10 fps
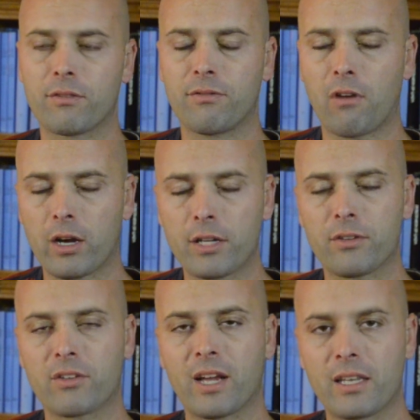the
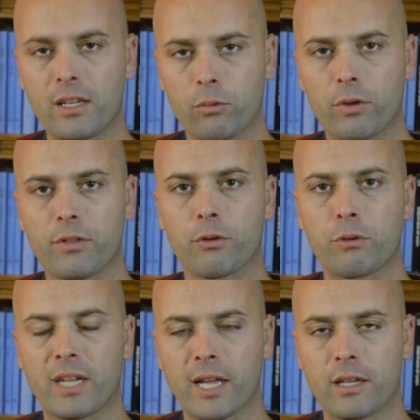foggiest idea what their
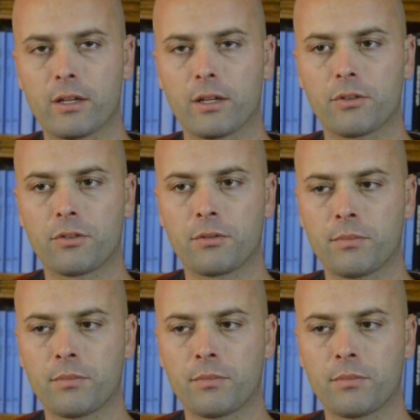own dad does.